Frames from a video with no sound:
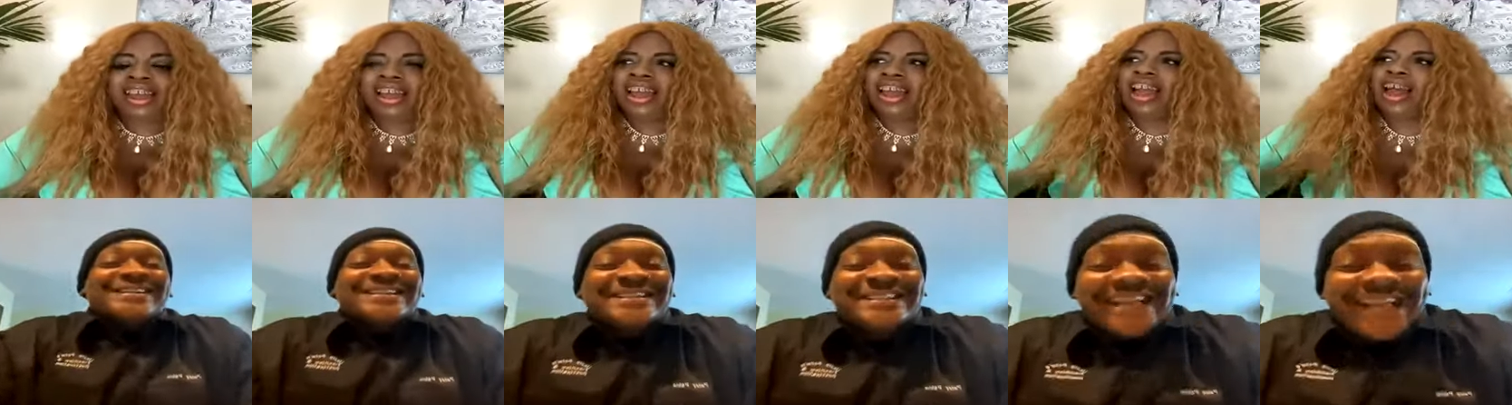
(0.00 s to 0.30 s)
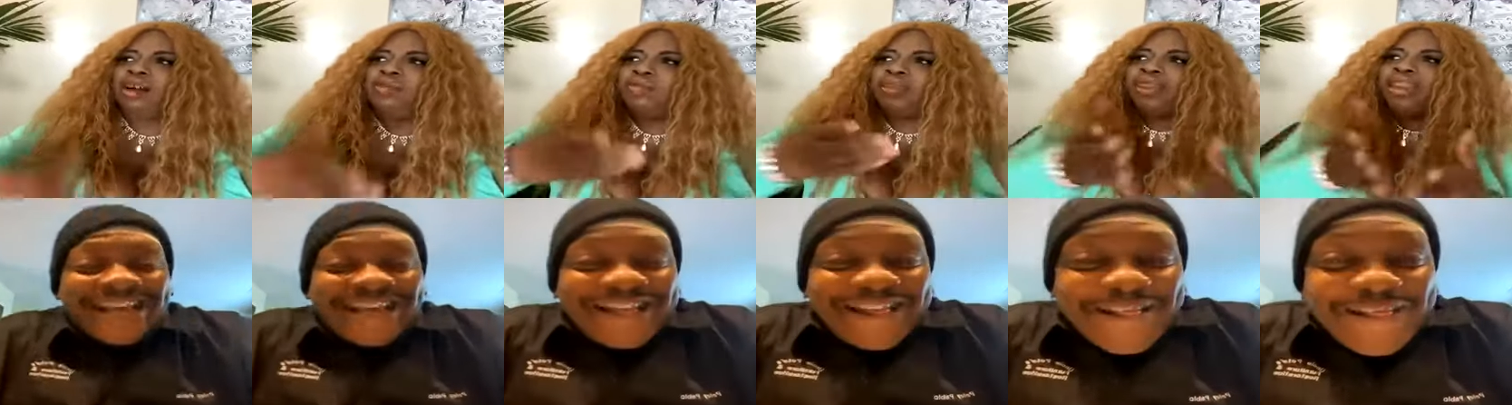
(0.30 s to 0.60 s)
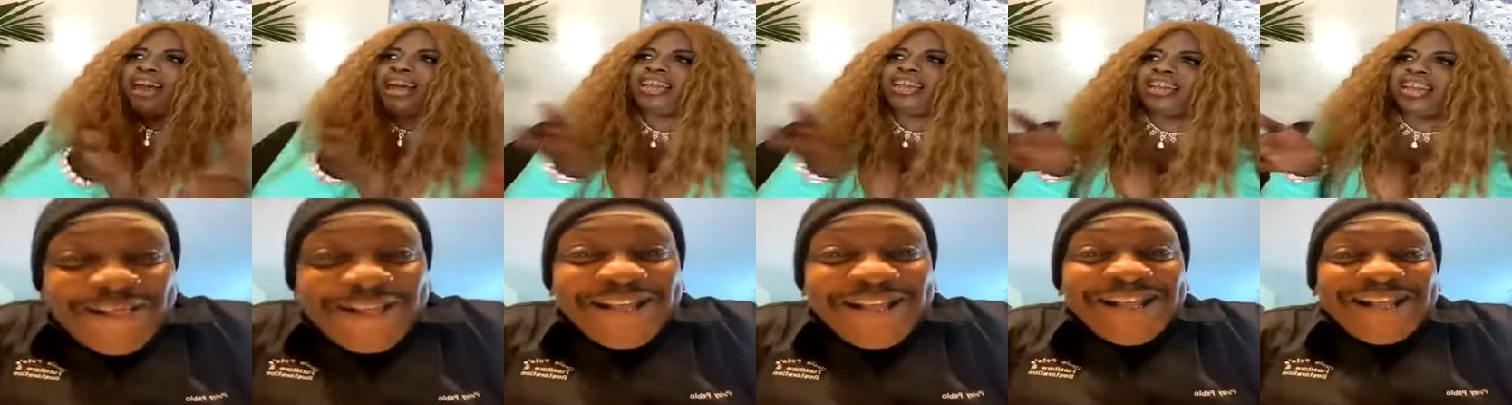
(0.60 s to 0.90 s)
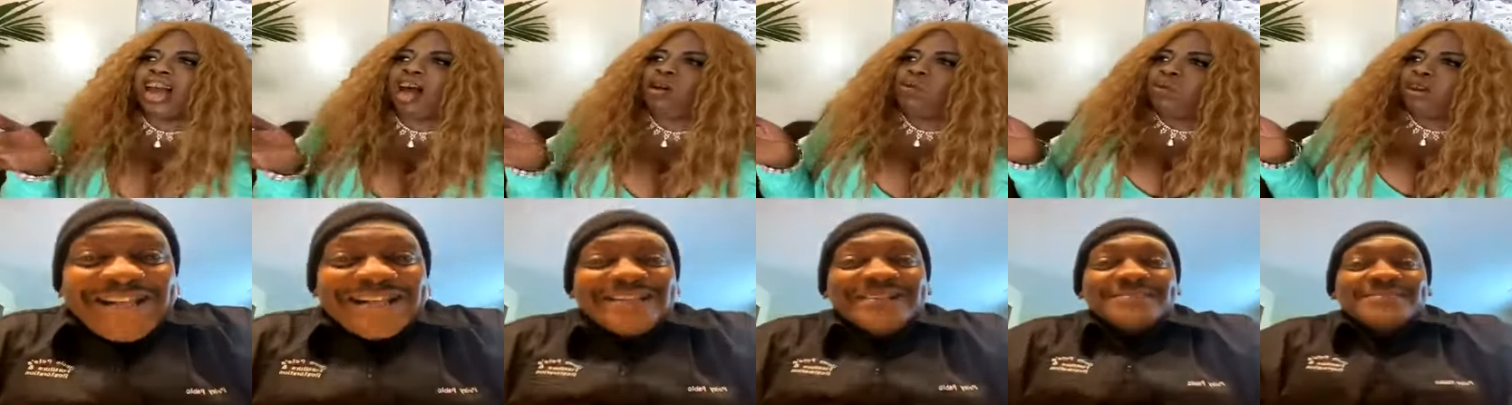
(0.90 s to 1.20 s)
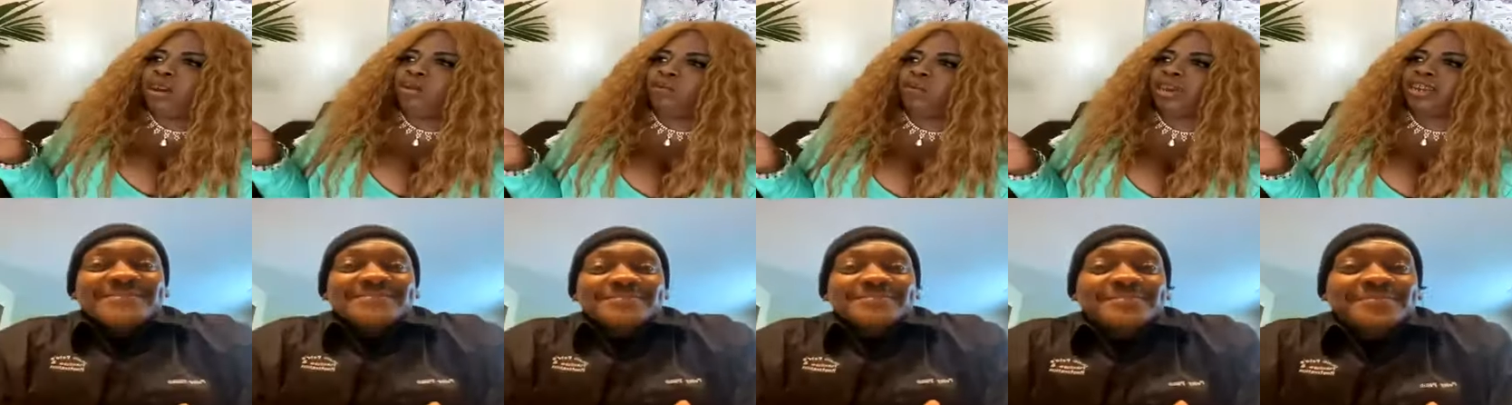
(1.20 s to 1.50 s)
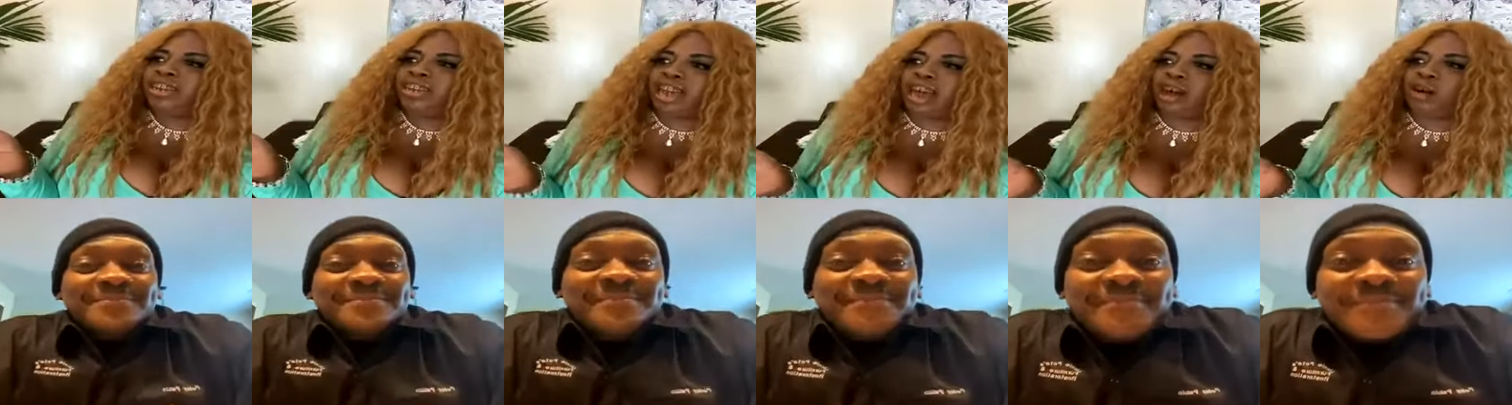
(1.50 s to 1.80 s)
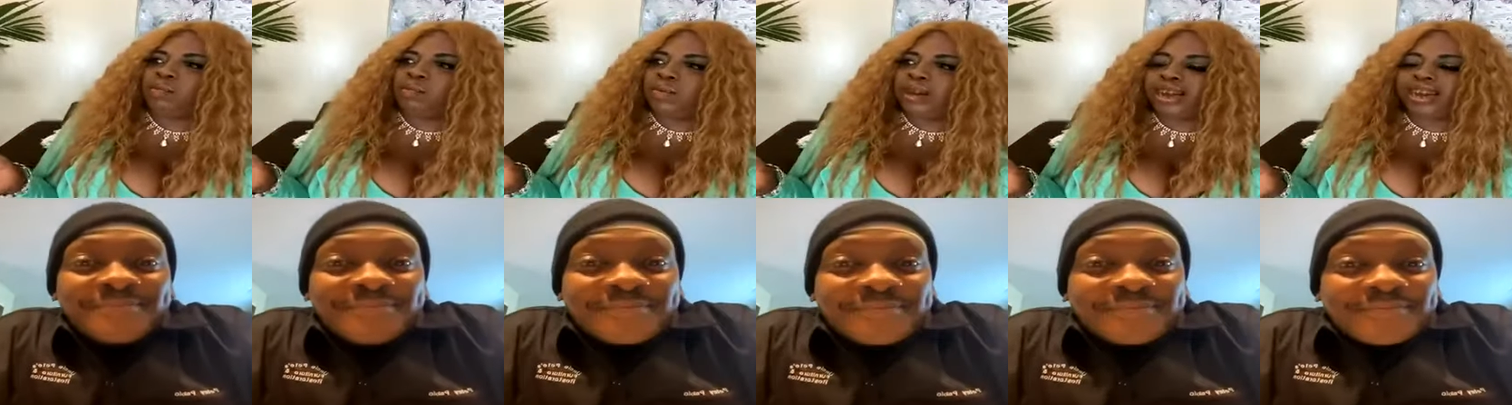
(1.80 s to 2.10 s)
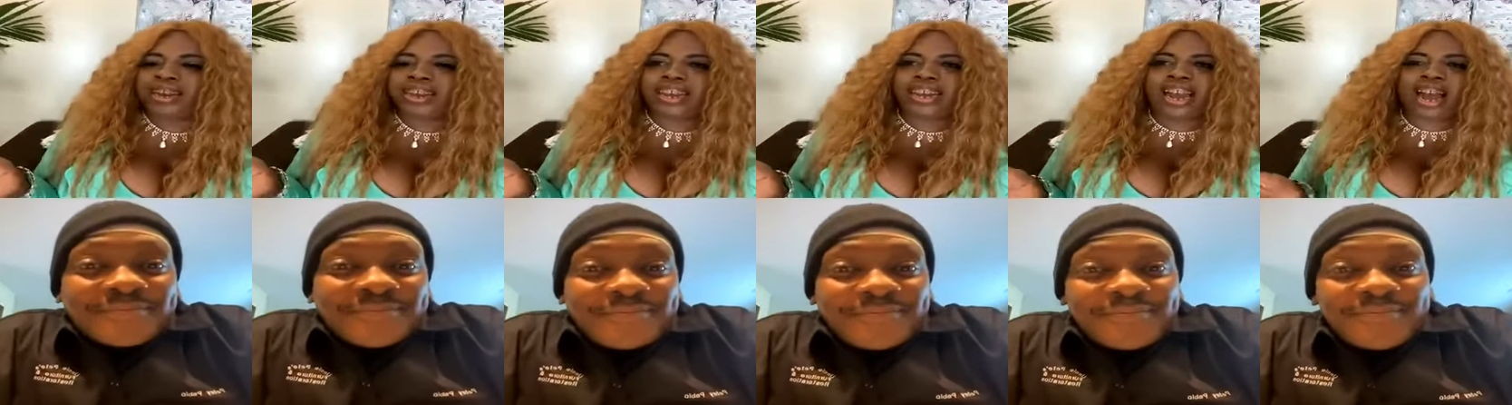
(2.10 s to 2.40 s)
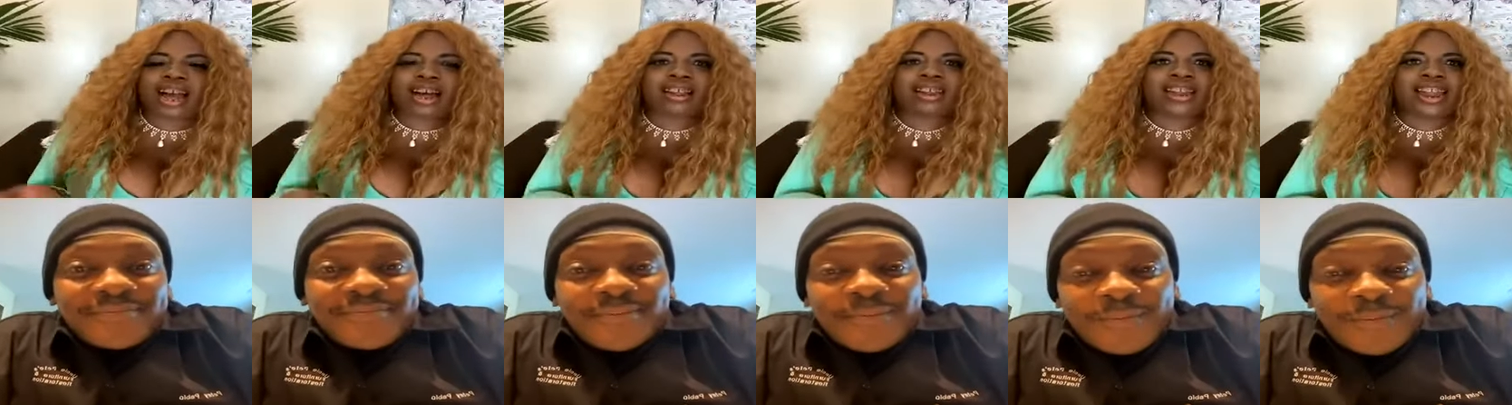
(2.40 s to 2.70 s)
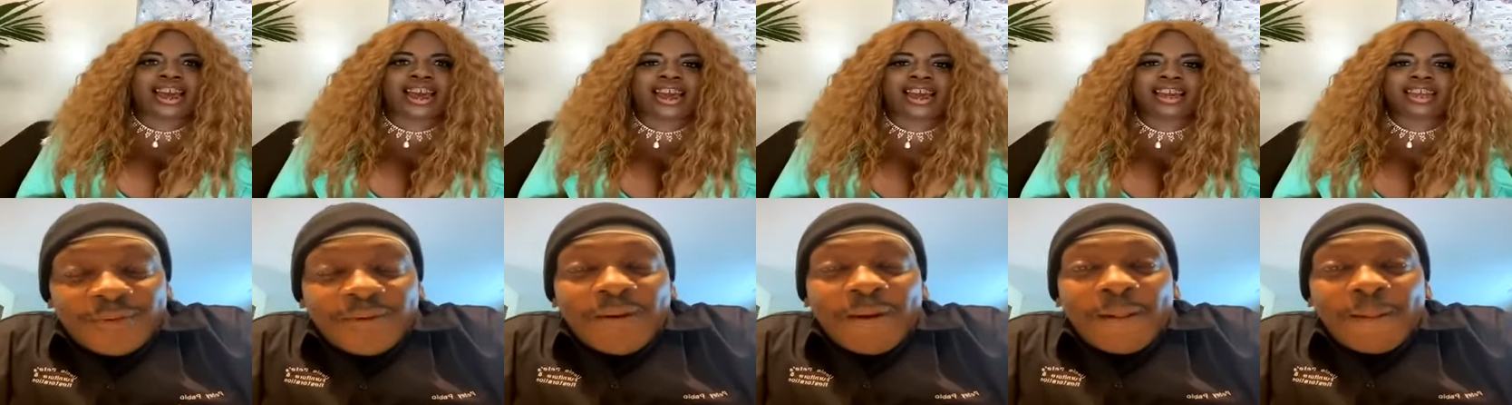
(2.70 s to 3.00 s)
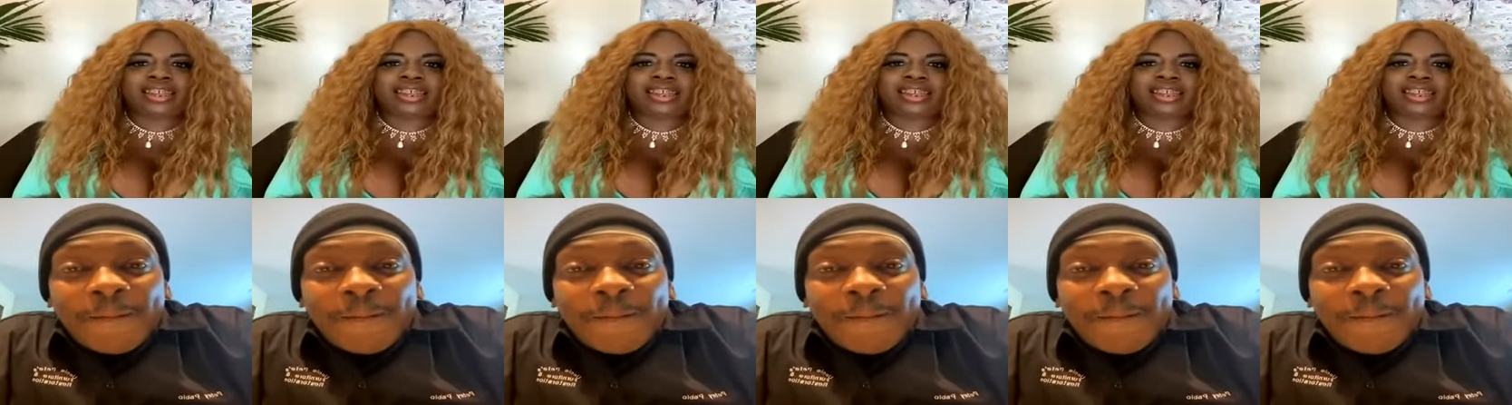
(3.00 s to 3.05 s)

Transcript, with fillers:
Speaker 1: I'm like, y'all want to waste y'all money, y'all laugh